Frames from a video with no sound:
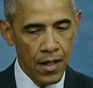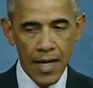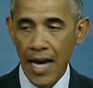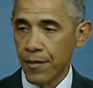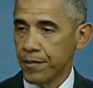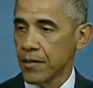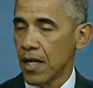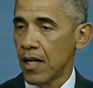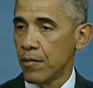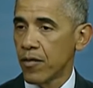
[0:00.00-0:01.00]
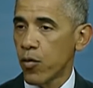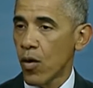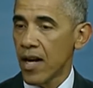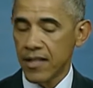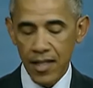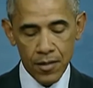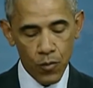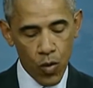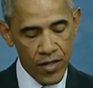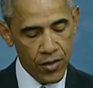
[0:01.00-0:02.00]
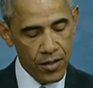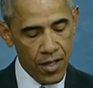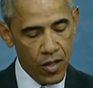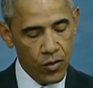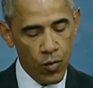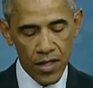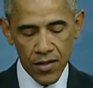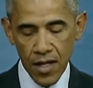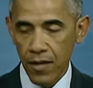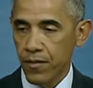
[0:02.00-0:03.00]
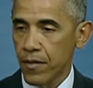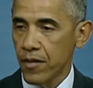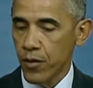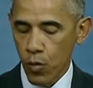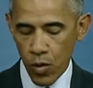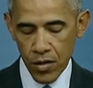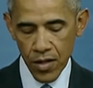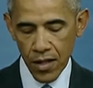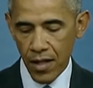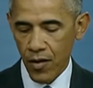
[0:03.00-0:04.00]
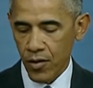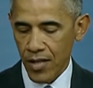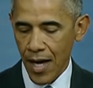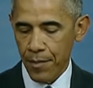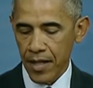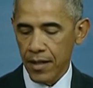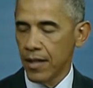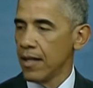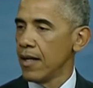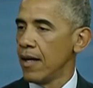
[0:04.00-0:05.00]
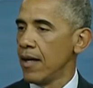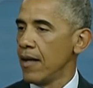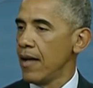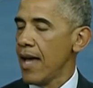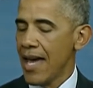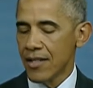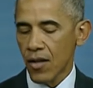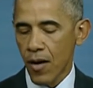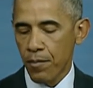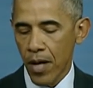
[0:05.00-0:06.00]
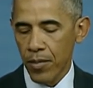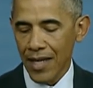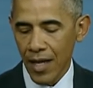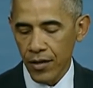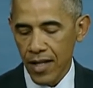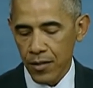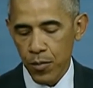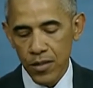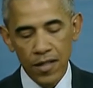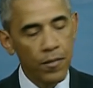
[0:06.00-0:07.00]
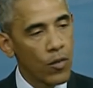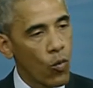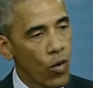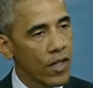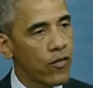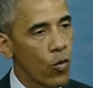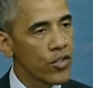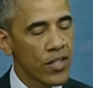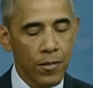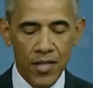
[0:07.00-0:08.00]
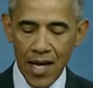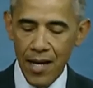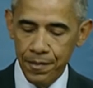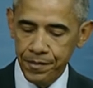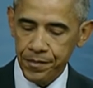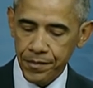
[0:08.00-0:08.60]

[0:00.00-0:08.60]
Now, before I take some questions, I also want to say a few words on another topic. As our public health experts have been warning for some time,